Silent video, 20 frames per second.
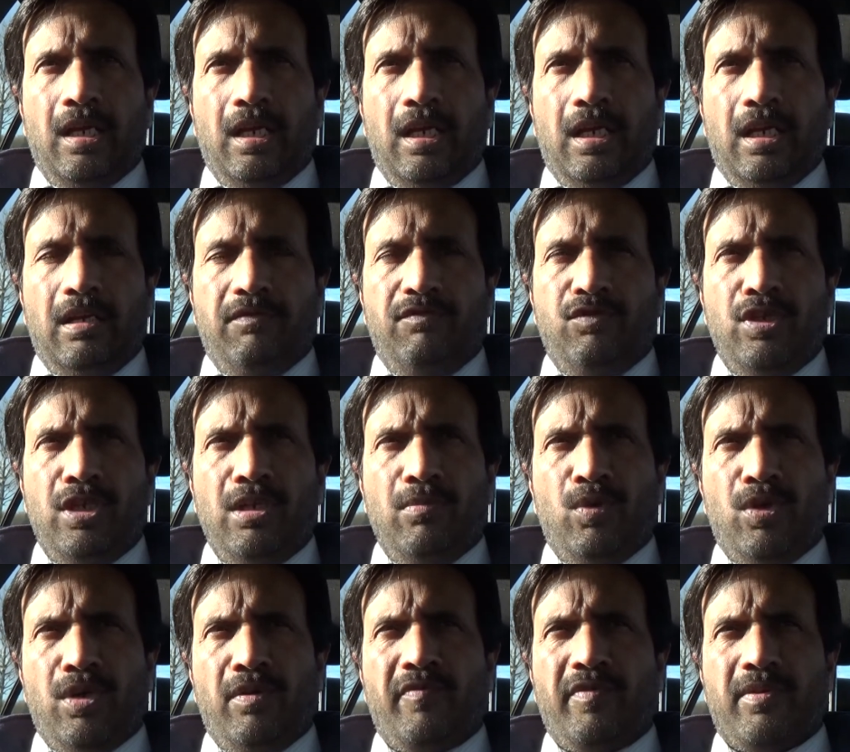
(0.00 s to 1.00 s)
and if you need
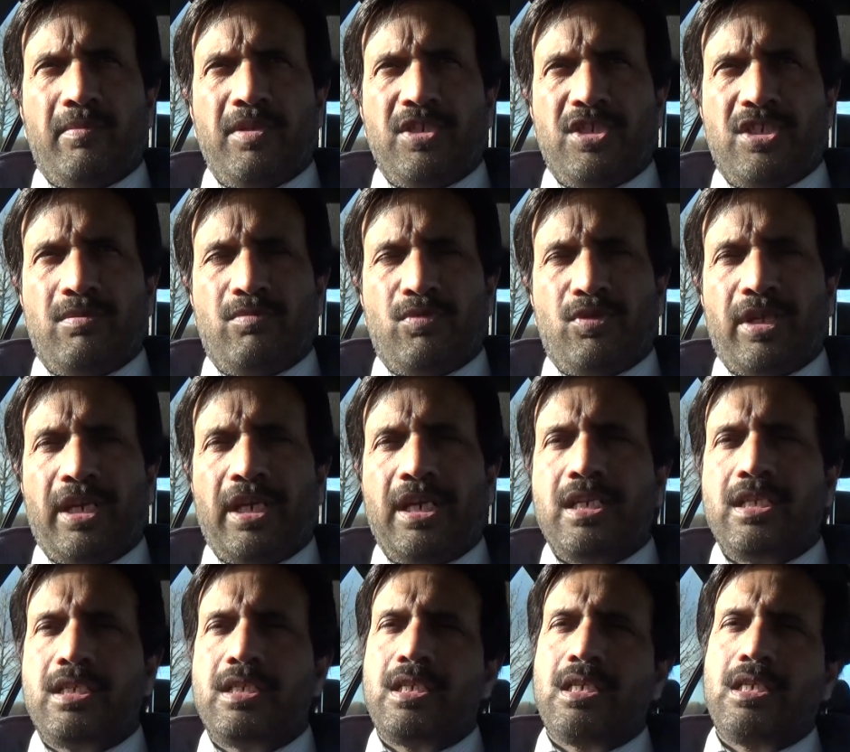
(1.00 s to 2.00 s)
more information about any
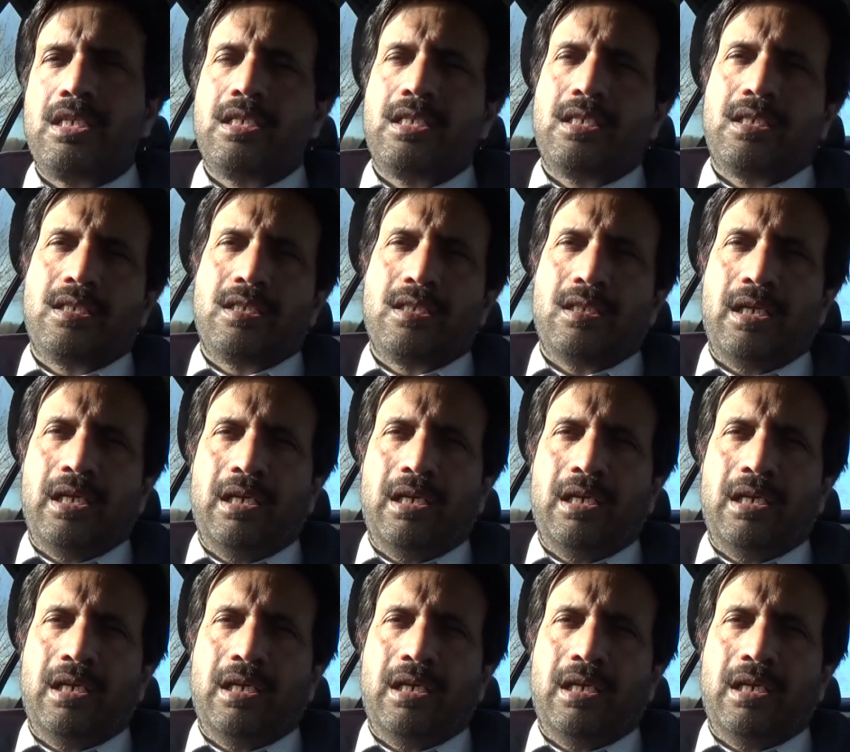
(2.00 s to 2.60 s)
disease